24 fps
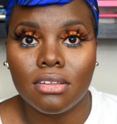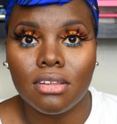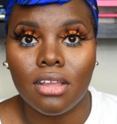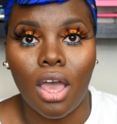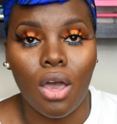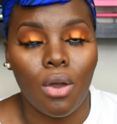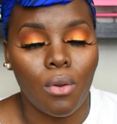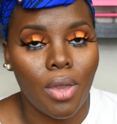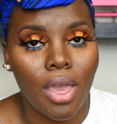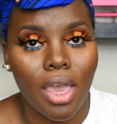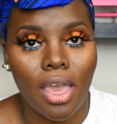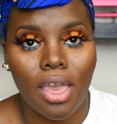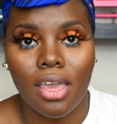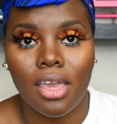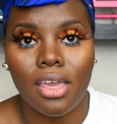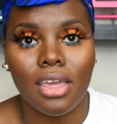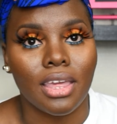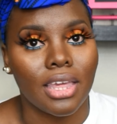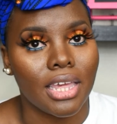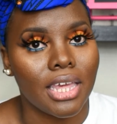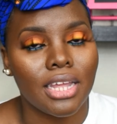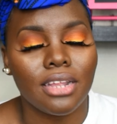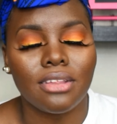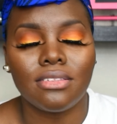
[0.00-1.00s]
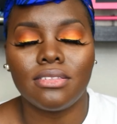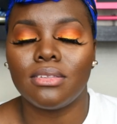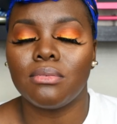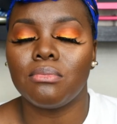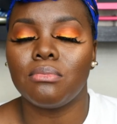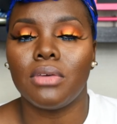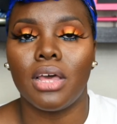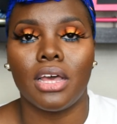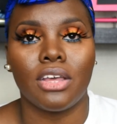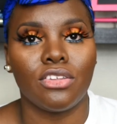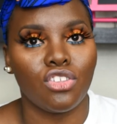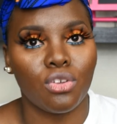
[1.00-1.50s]
Okay? Get
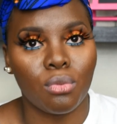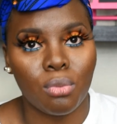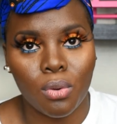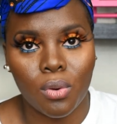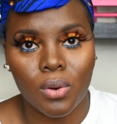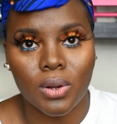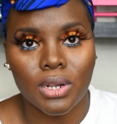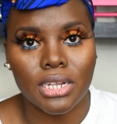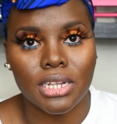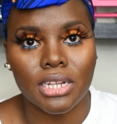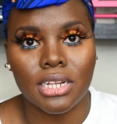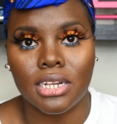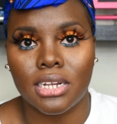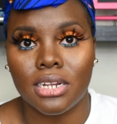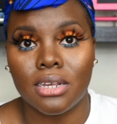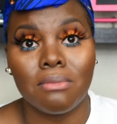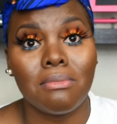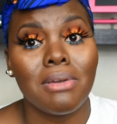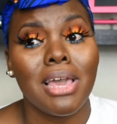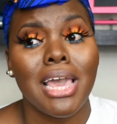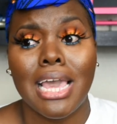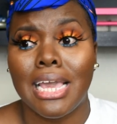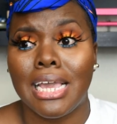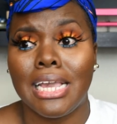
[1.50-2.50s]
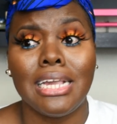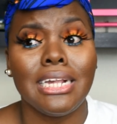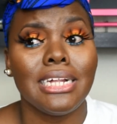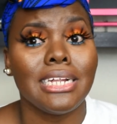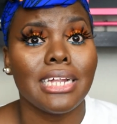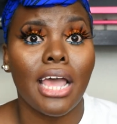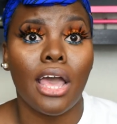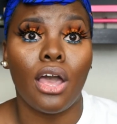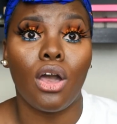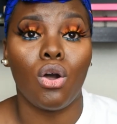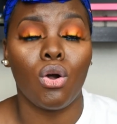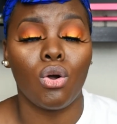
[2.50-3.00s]
some a support system. He's
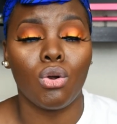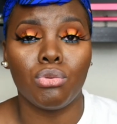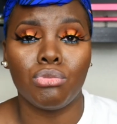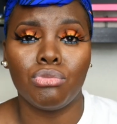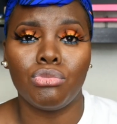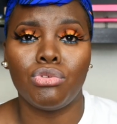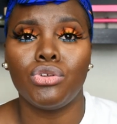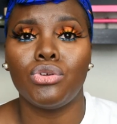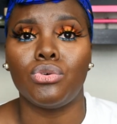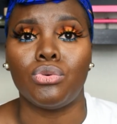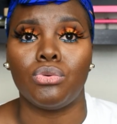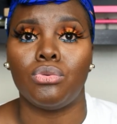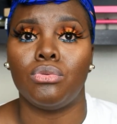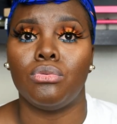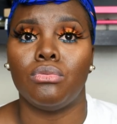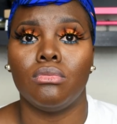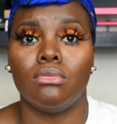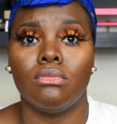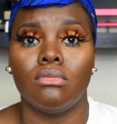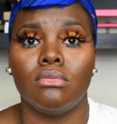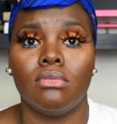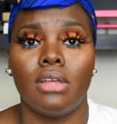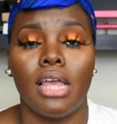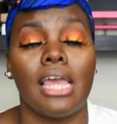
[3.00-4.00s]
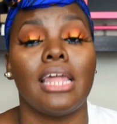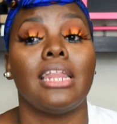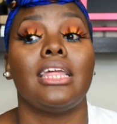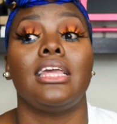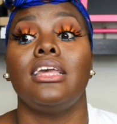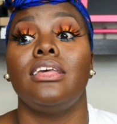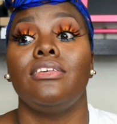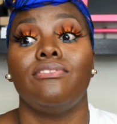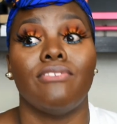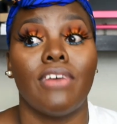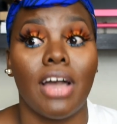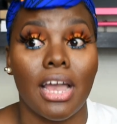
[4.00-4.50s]
at home too and
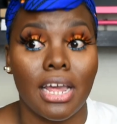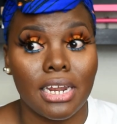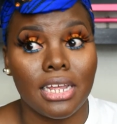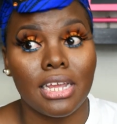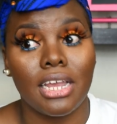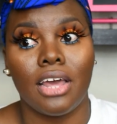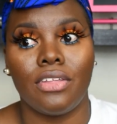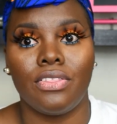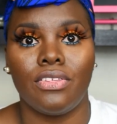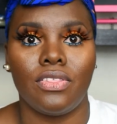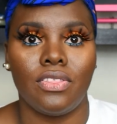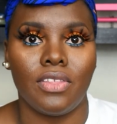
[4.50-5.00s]
he's finding other